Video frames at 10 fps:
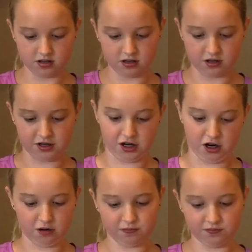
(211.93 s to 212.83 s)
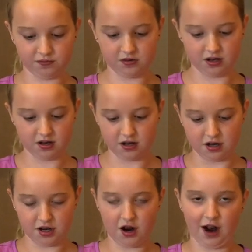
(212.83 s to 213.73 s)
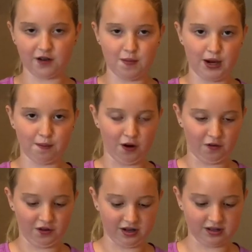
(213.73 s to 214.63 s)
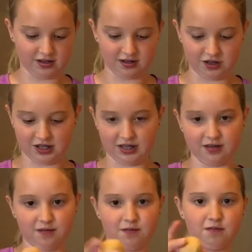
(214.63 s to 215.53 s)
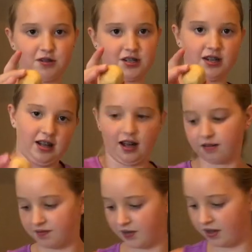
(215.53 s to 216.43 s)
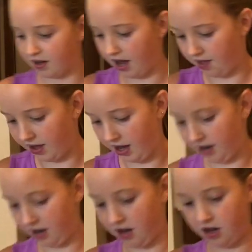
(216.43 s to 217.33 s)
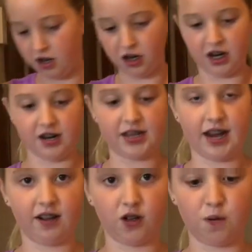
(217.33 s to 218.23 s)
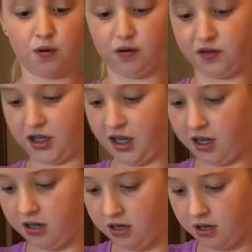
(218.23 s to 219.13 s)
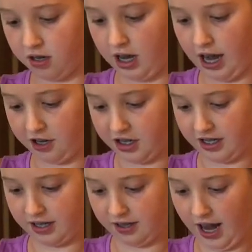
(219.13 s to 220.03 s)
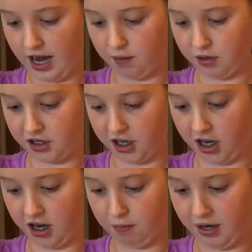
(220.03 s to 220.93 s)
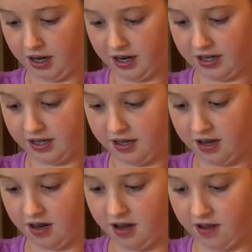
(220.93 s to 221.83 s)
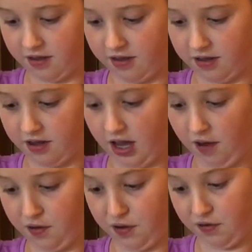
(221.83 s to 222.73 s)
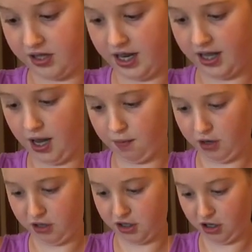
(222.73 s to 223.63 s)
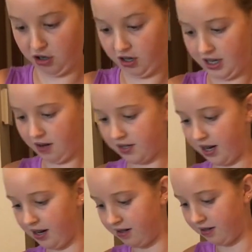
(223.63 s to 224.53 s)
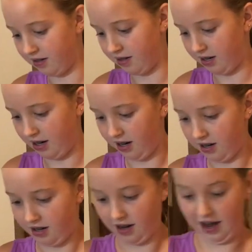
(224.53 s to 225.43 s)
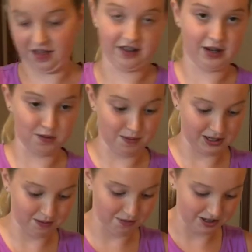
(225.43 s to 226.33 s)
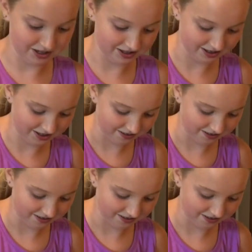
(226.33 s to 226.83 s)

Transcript: the dough. You don't have to make it perfect, just like that. And then you're going to take a little bowl of sugar and just line it with sugar because if you've seen them, there's sugar on the outside, and I think that's what makes it pretty good. So